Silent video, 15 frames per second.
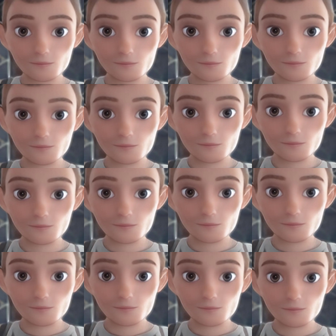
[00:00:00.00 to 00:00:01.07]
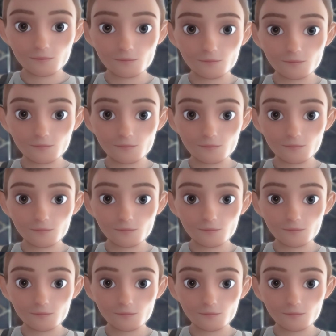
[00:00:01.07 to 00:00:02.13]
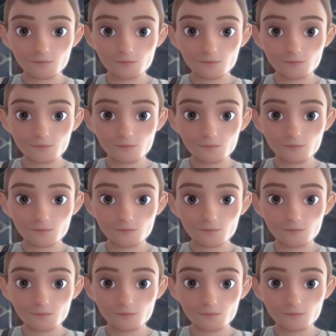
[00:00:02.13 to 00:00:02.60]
No one is speaking in this clip.